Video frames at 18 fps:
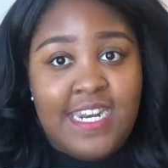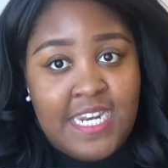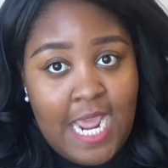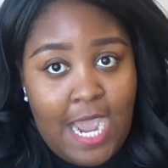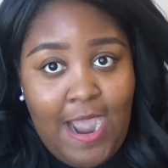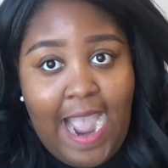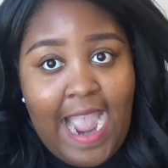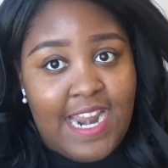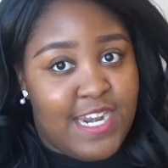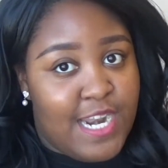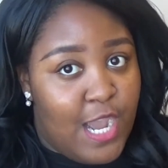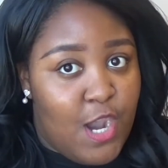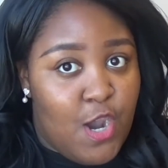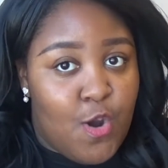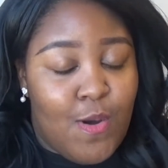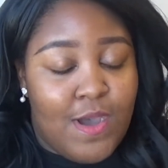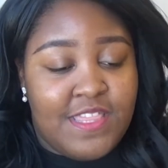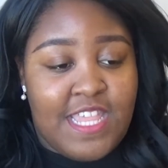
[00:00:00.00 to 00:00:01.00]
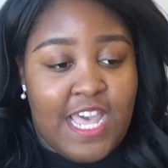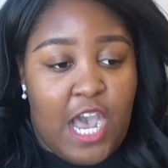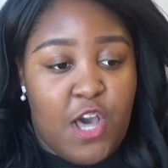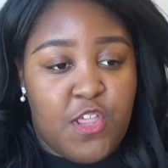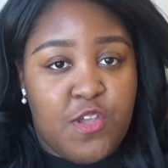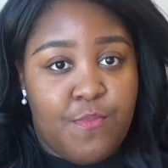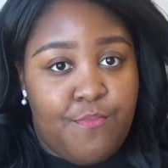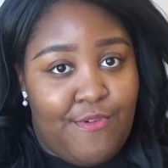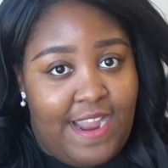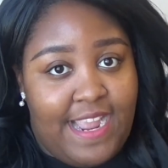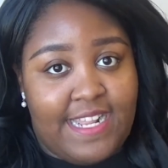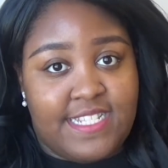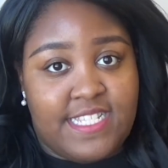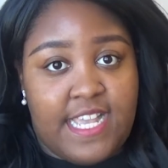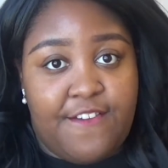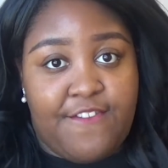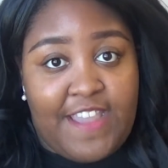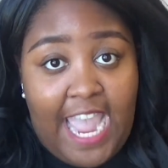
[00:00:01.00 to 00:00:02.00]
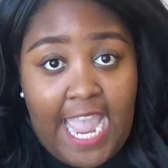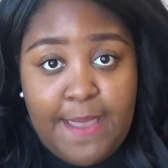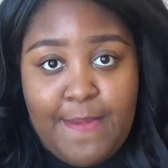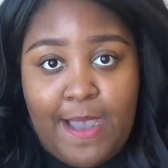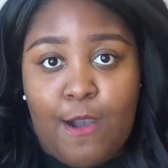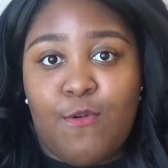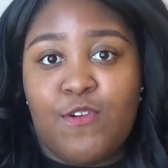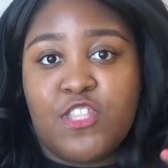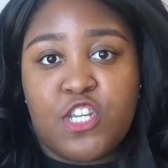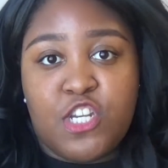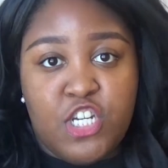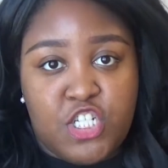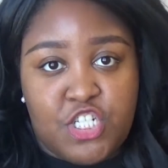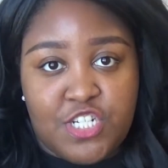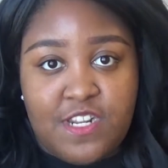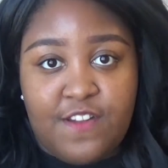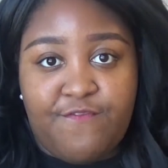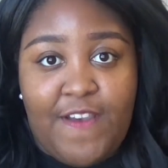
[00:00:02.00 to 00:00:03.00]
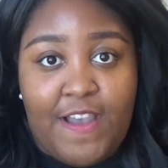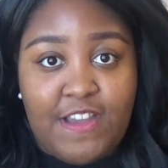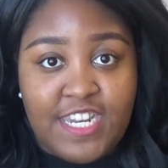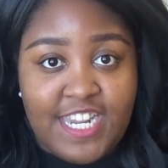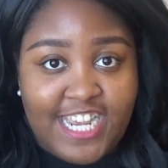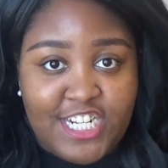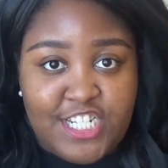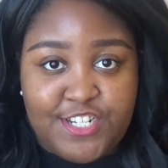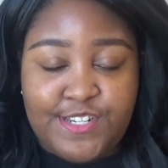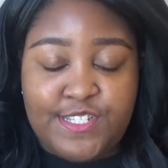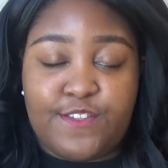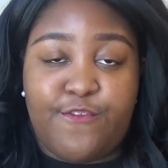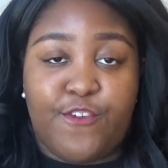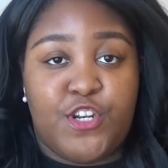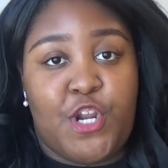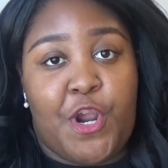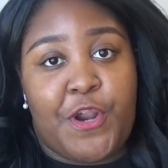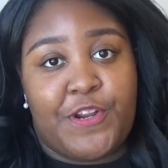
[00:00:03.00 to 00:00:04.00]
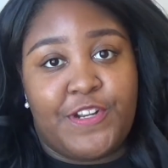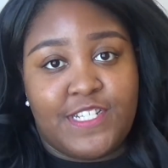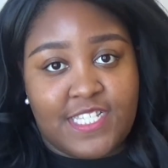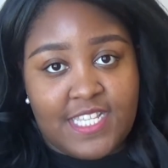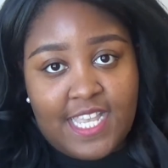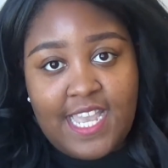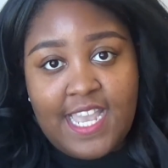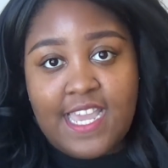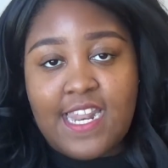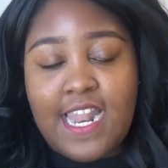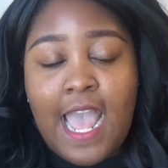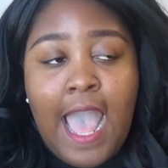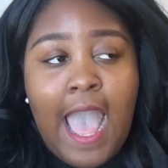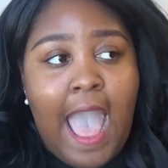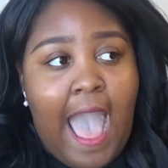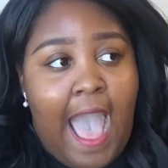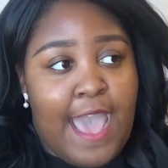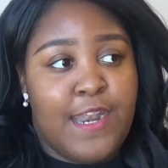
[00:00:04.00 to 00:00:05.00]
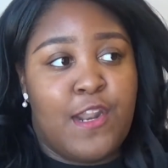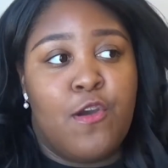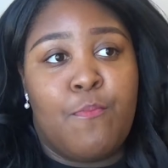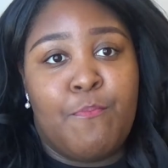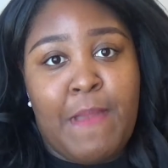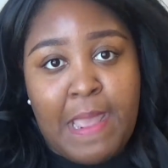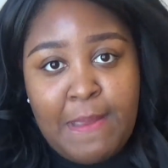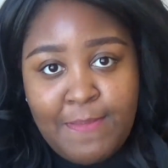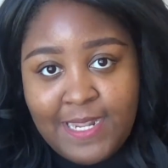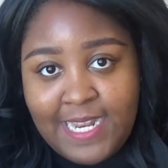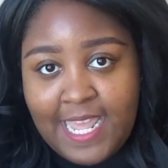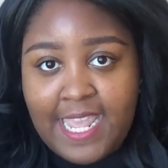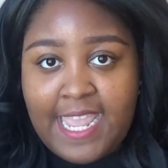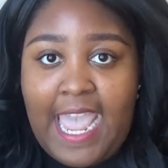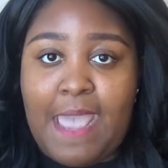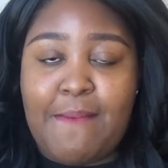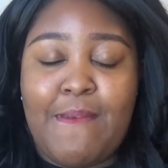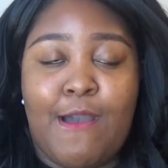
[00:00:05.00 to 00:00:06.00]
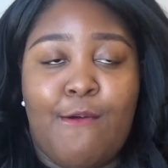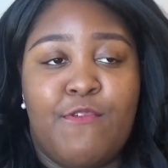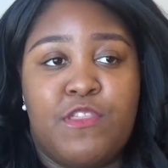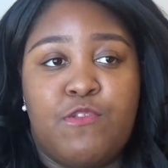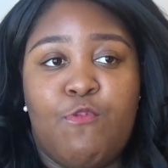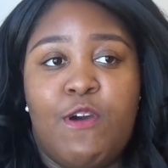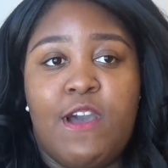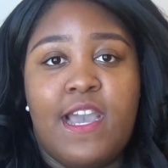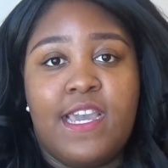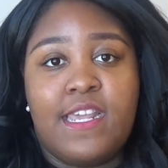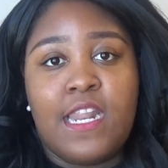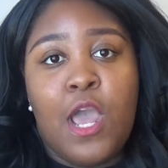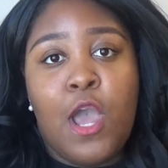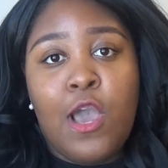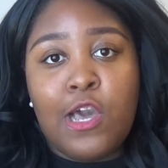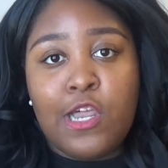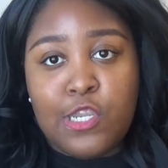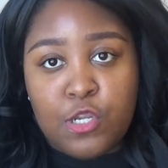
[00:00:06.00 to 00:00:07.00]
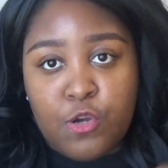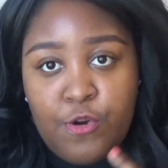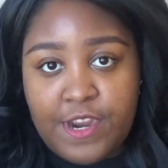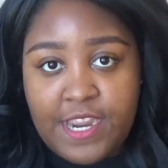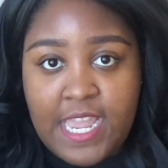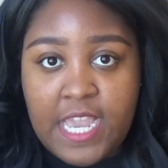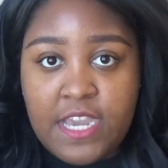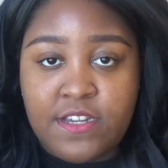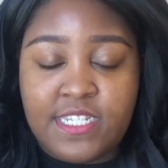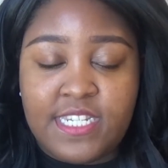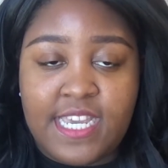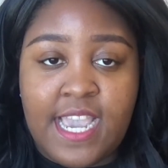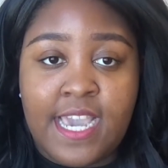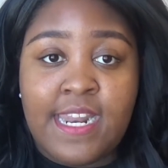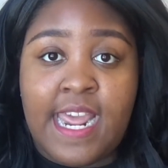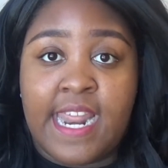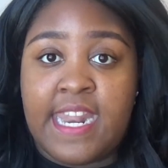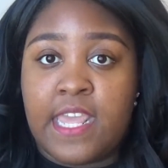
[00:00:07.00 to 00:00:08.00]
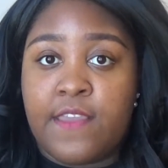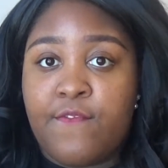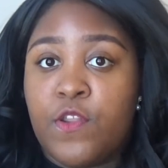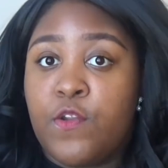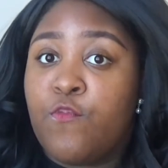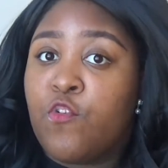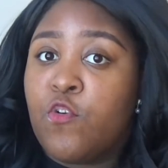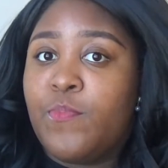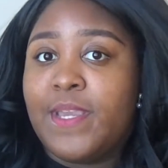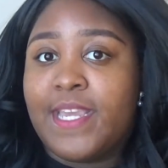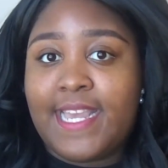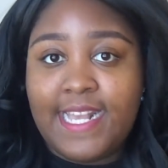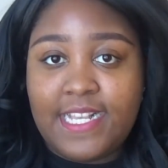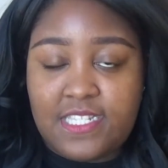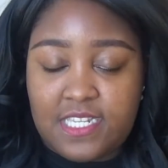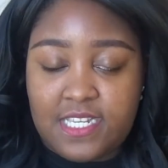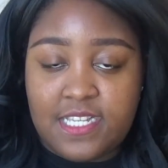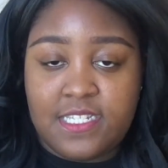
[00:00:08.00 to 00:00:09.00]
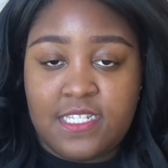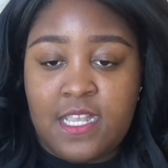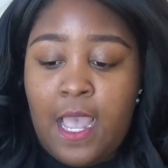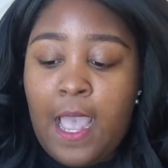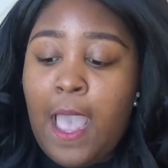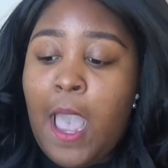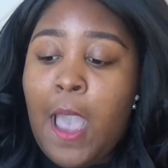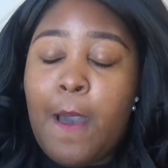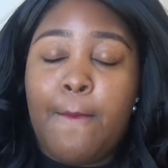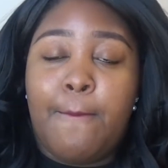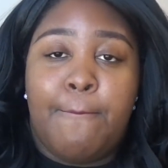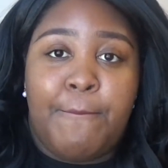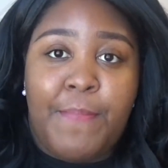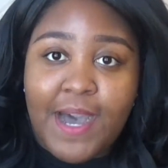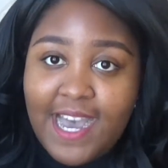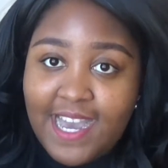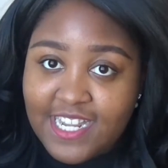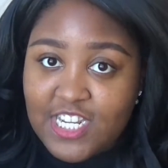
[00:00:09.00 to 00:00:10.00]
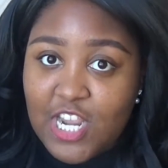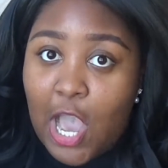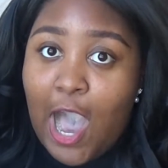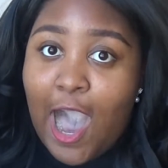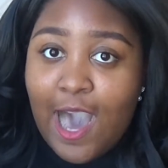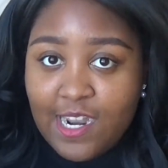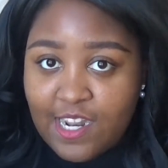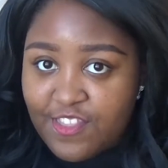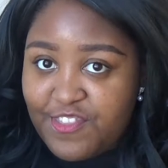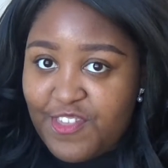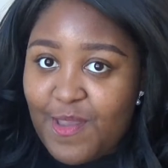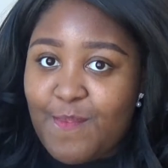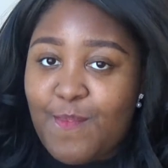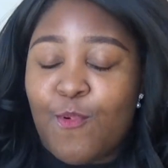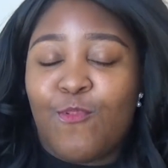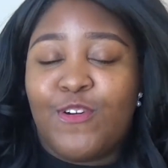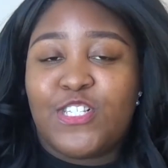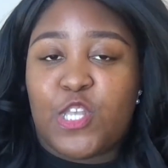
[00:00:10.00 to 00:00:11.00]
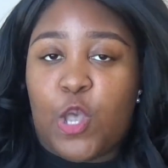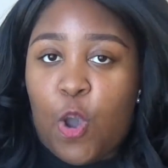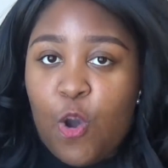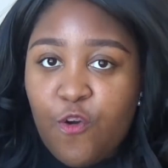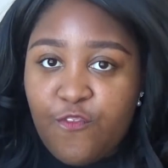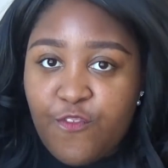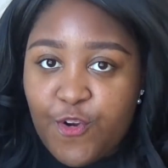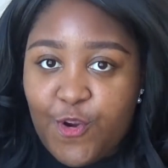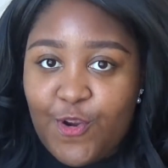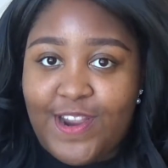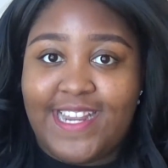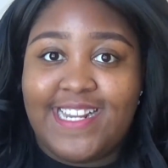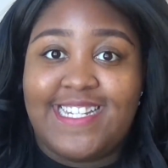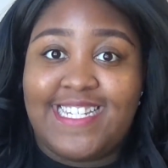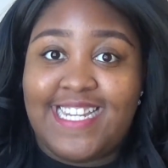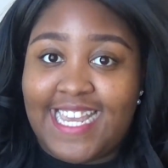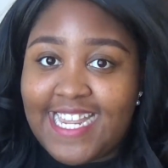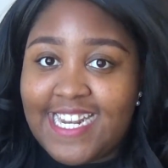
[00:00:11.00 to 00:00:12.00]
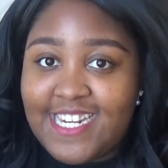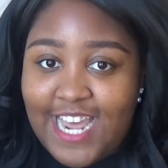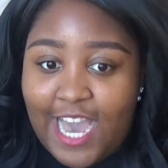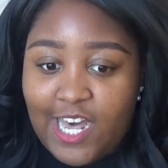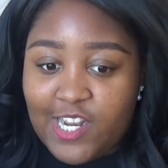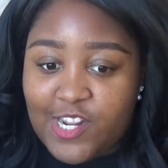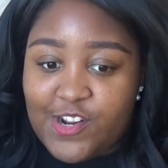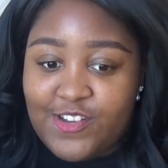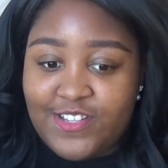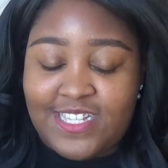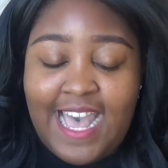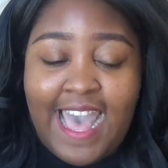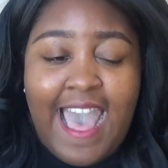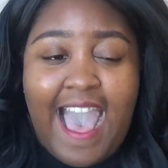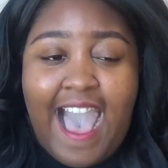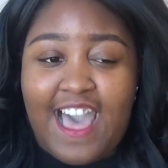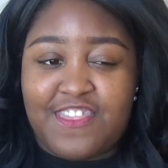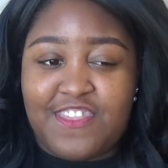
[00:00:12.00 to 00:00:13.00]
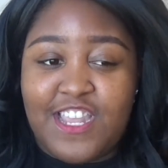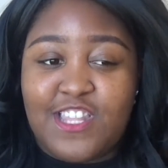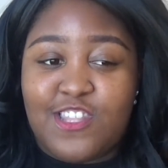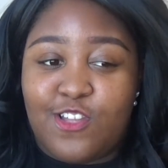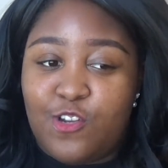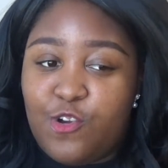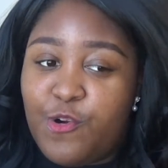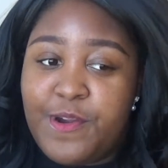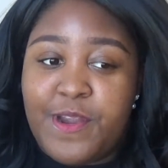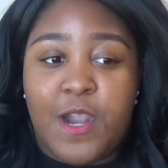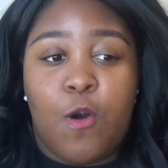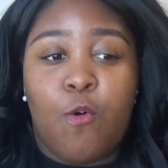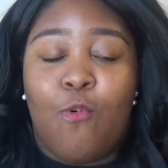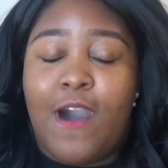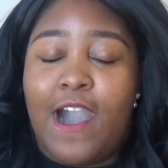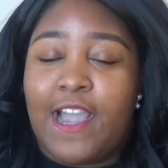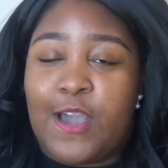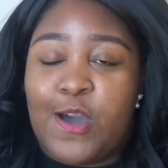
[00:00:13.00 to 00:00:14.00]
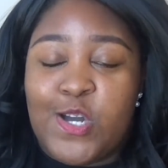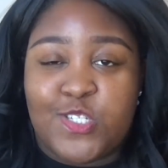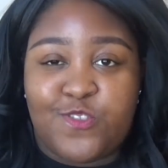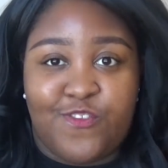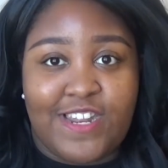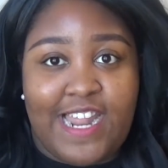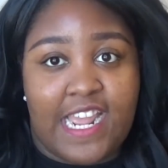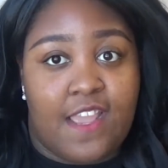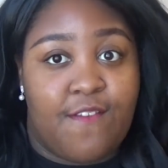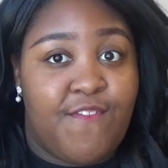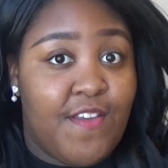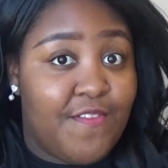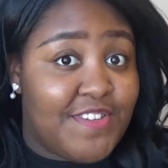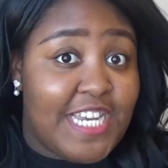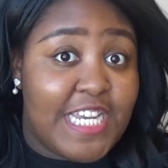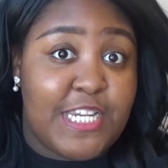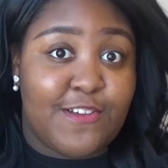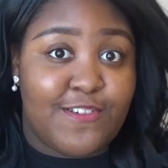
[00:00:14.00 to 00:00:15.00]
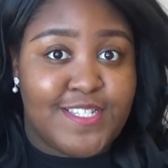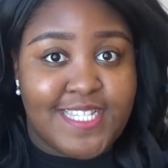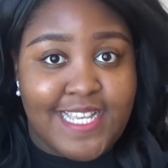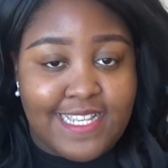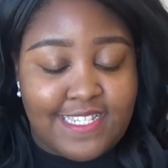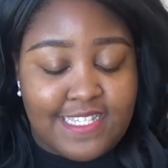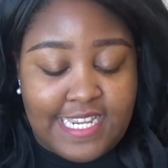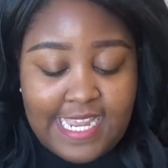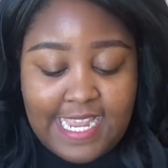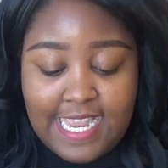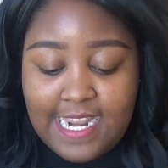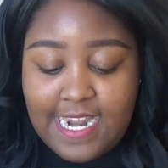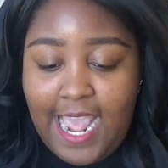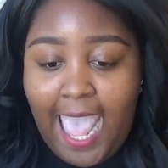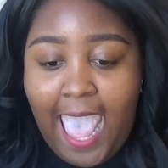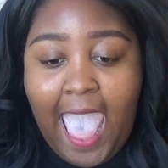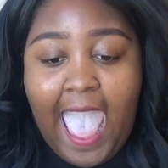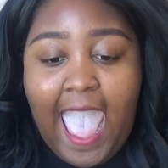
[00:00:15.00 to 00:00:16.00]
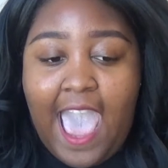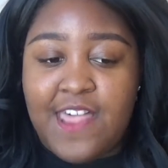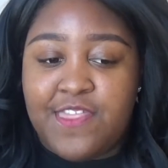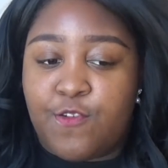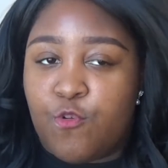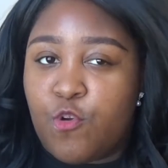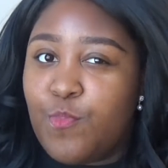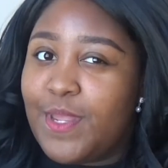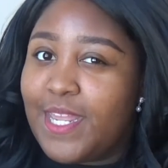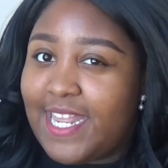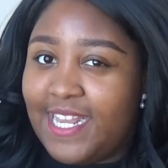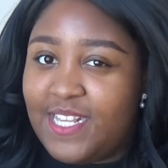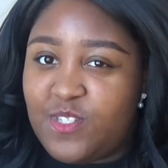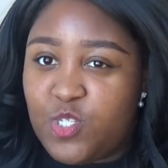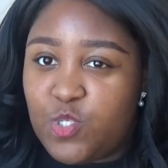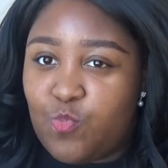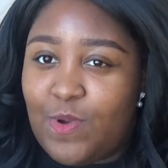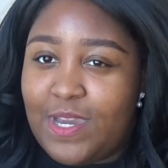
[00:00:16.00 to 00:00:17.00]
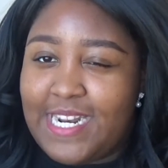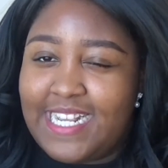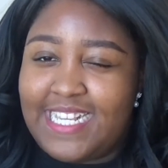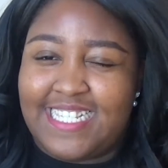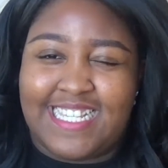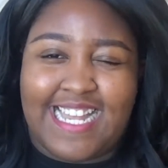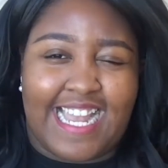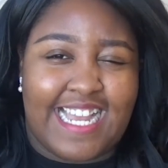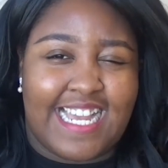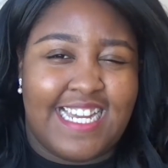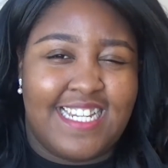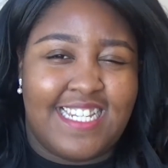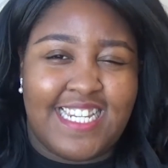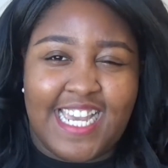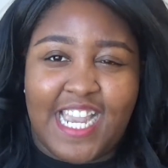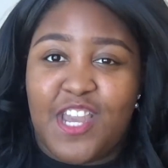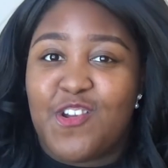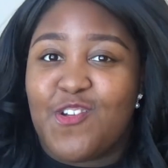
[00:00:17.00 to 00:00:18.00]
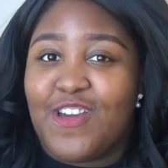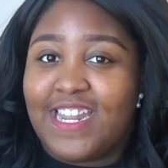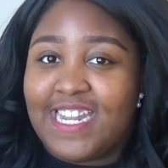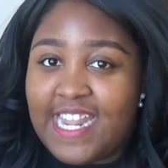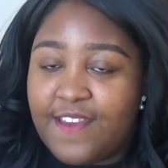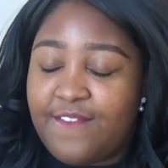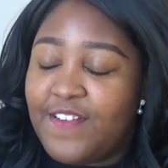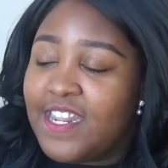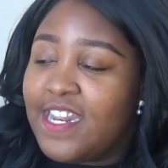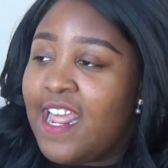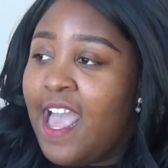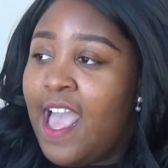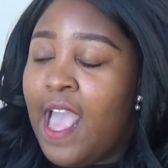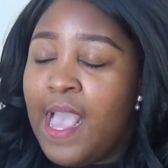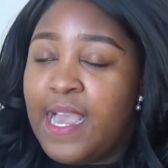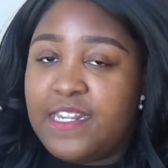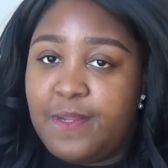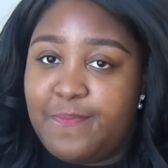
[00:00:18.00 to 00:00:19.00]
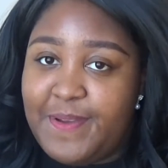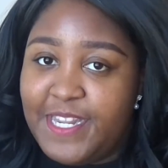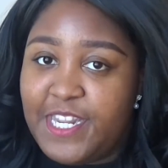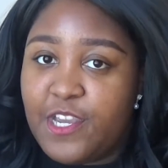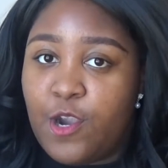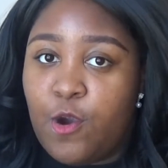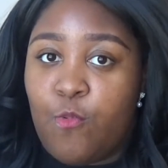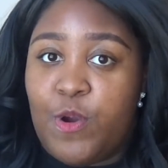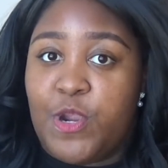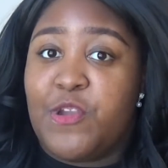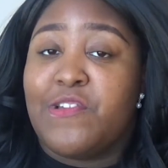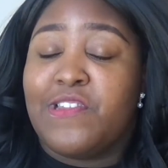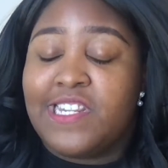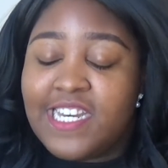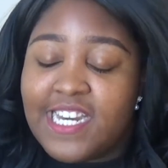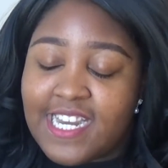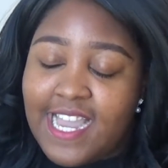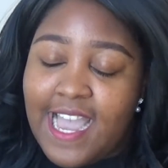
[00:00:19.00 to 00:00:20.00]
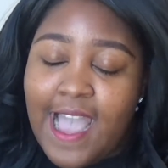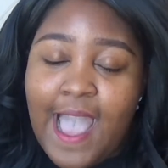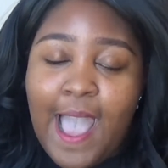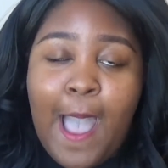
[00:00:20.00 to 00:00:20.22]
Now I know that other brands have came out with cushion foundations for darker skin. I know Maybelline came out with one, L'Oreal did, and even Ruby Kisses, but all of them was over $10. I think the L'Oreal one goes for like 15 or 16, and the Ruby Kisses one is like 10 or 11 depending on where you look.